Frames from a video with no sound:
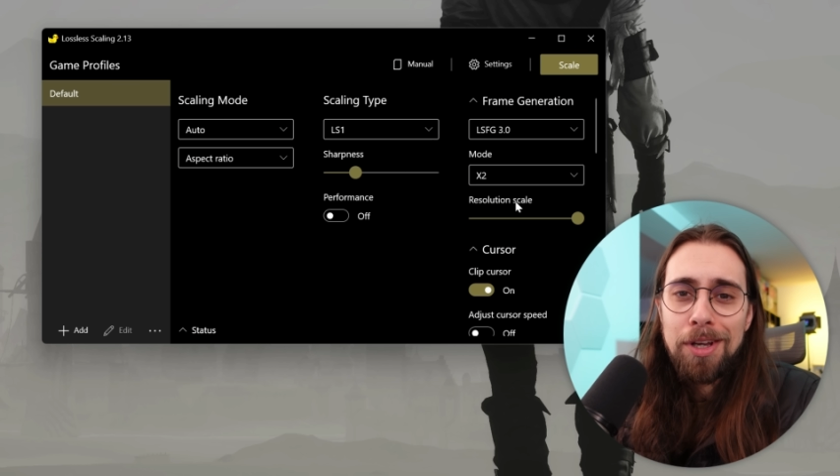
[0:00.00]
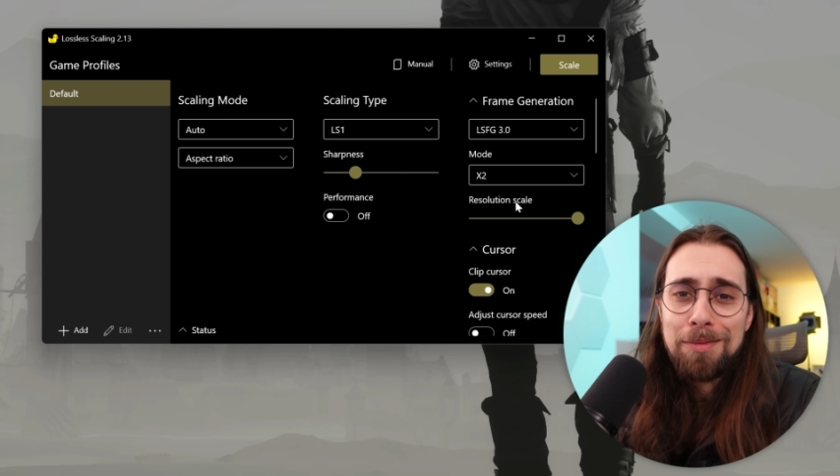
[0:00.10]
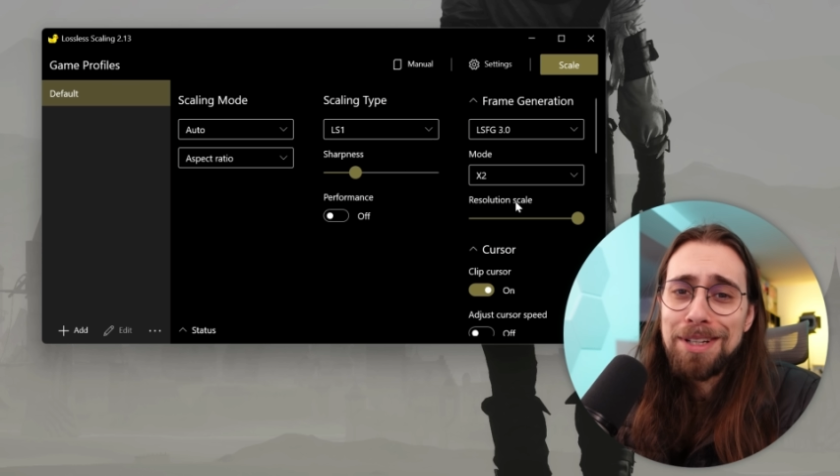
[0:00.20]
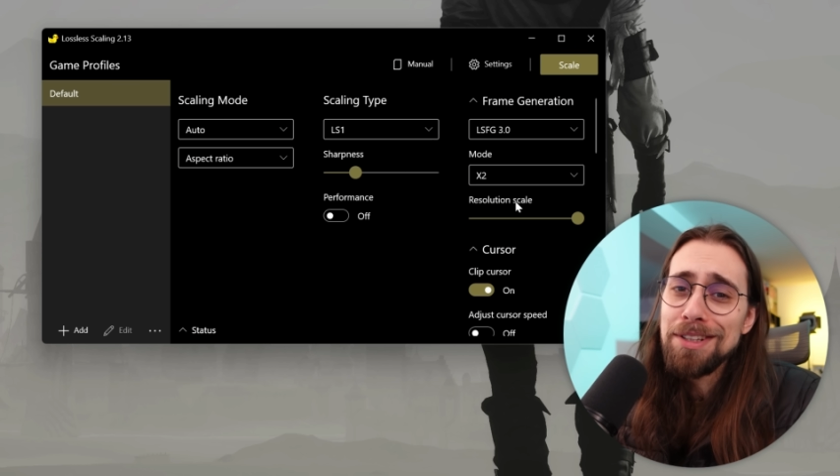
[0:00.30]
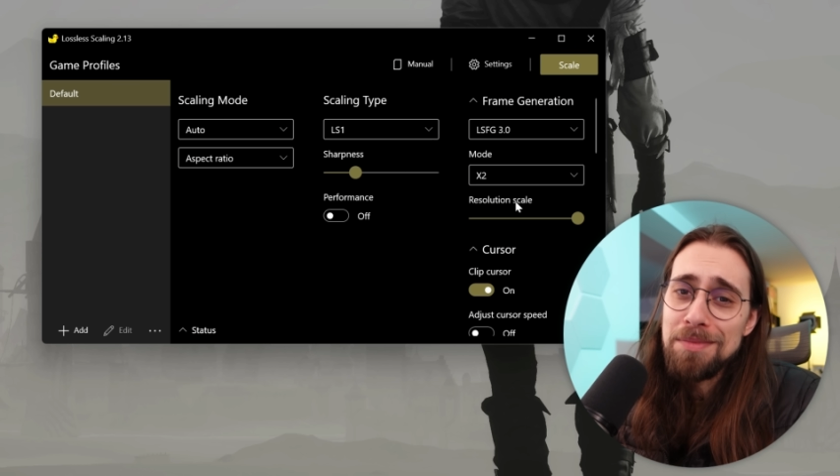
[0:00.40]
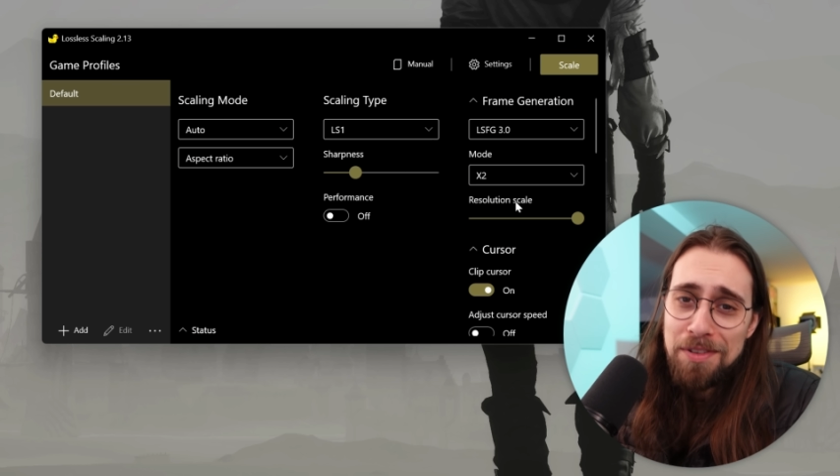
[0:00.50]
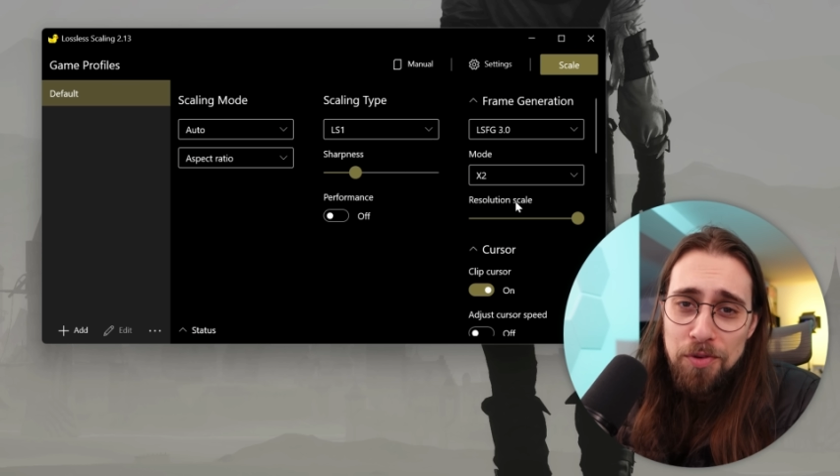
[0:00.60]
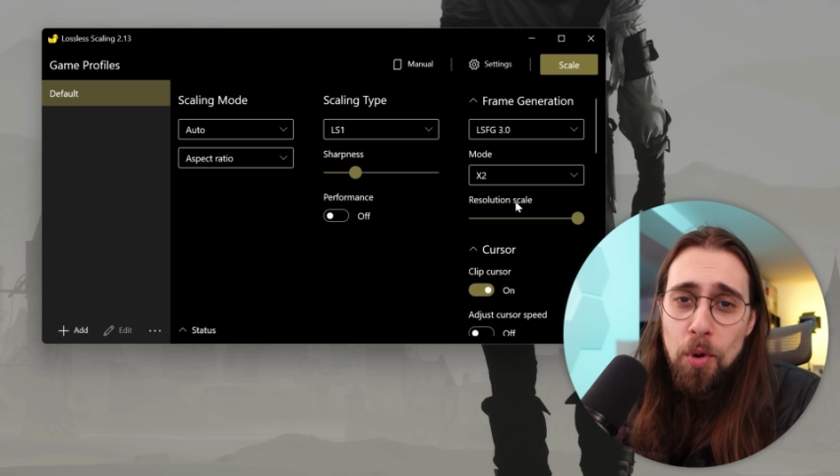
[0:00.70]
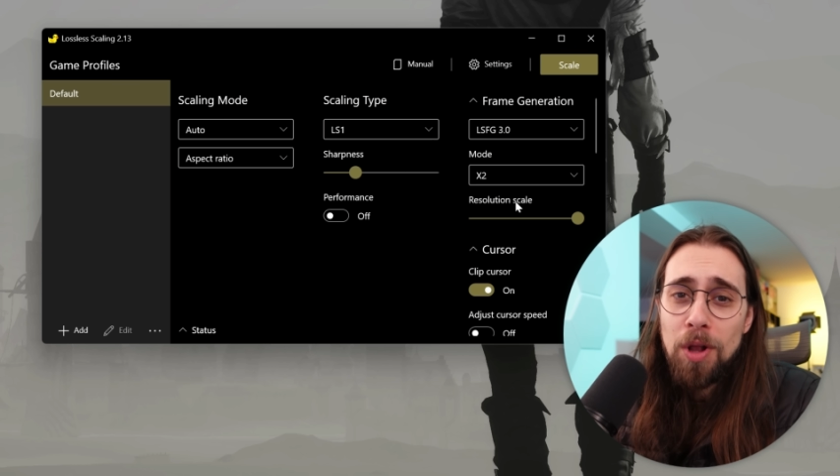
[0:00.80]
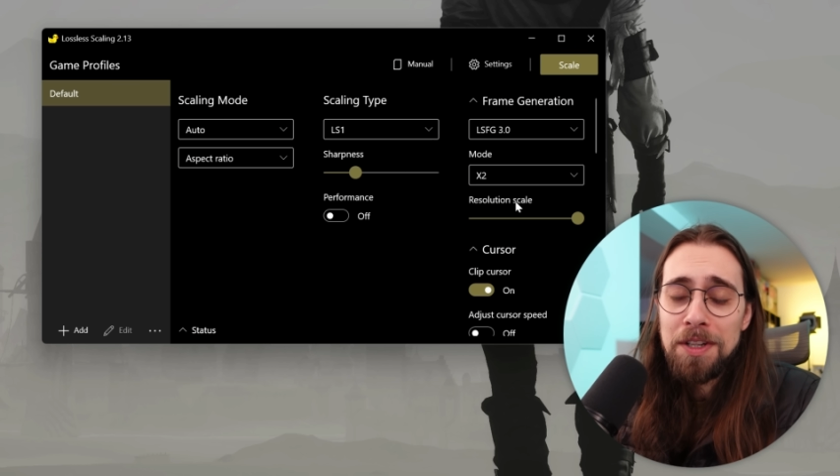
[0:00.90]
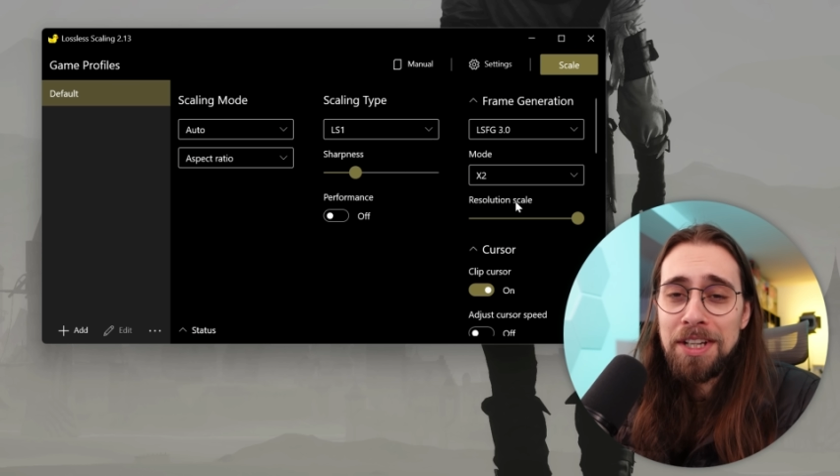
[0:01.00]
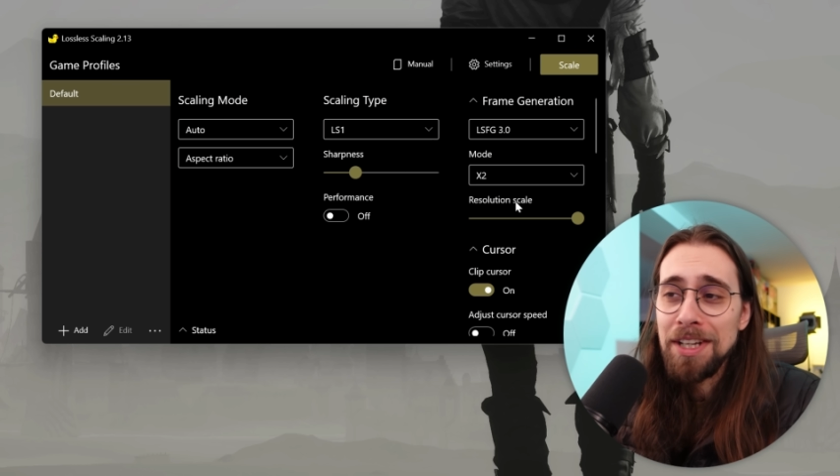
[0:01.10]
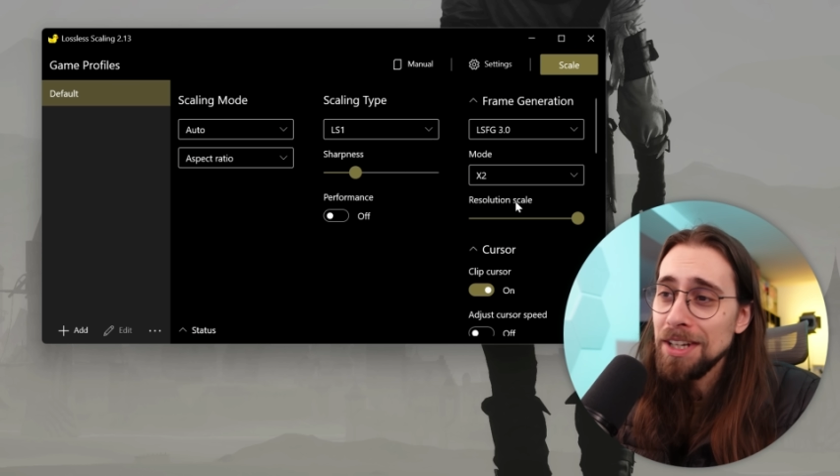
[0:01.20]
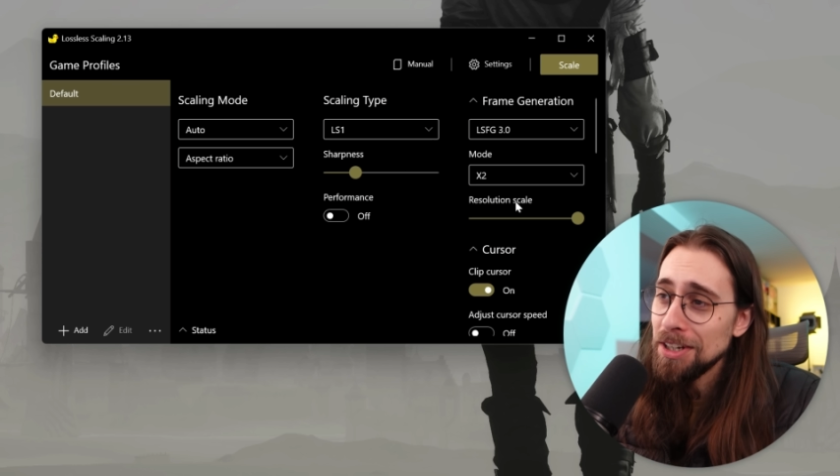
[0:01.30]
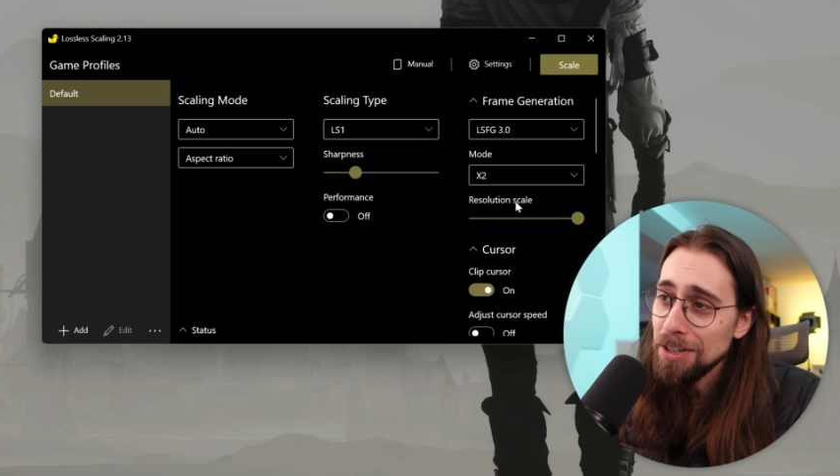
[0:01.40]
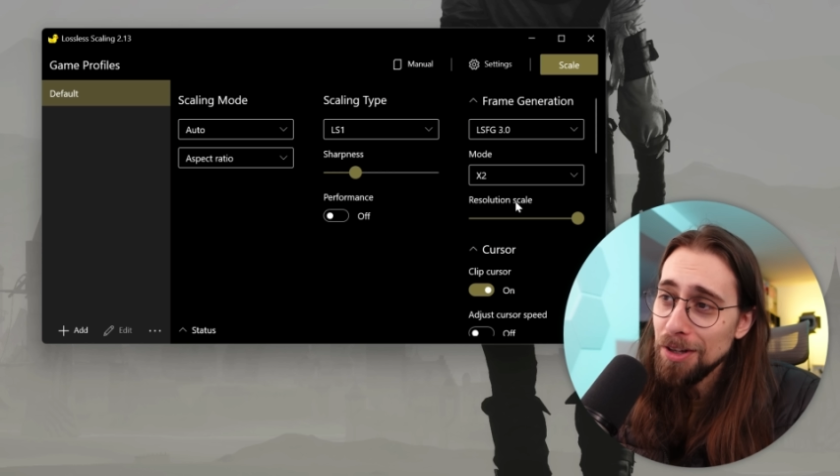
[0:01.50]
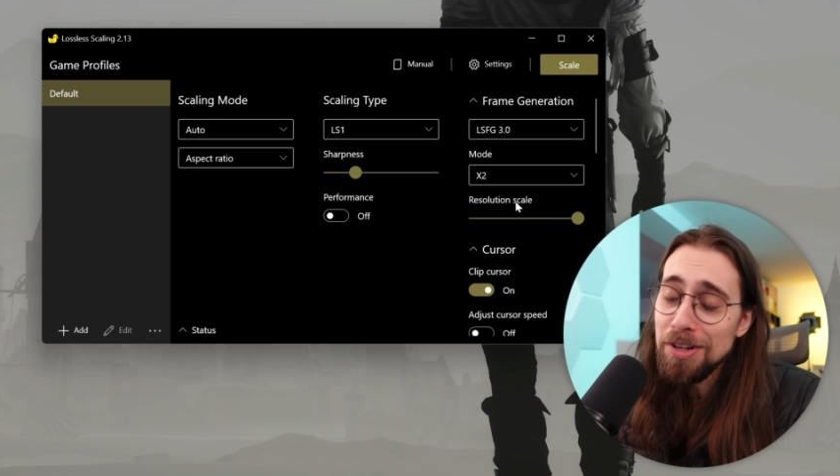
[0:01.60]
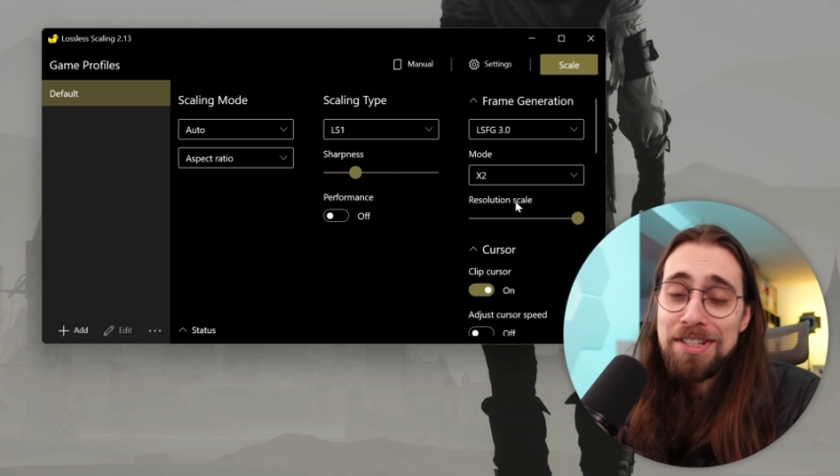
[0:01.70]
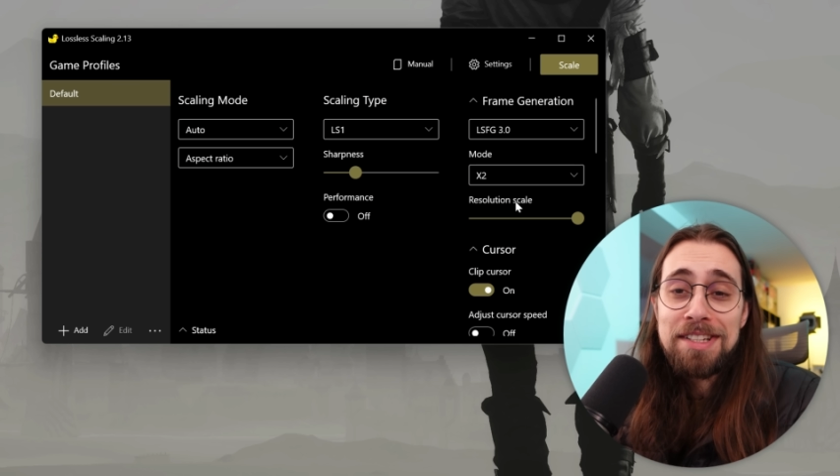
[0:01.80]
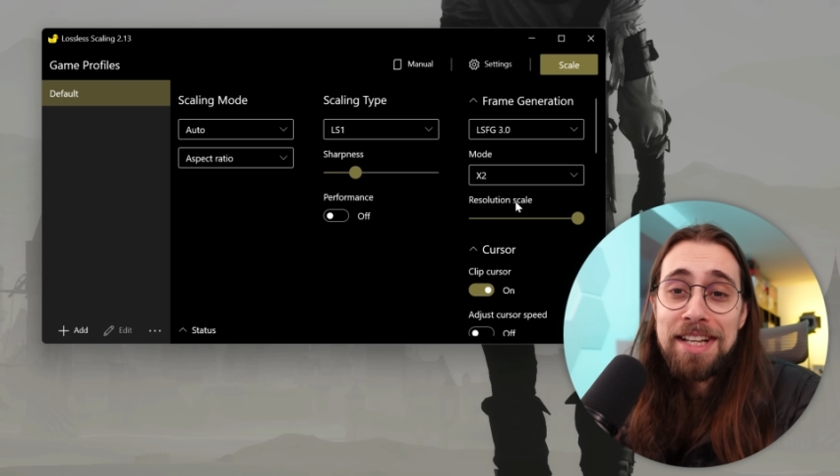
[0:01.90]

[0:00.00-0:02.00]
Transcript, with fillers: but in terms of quality, lossless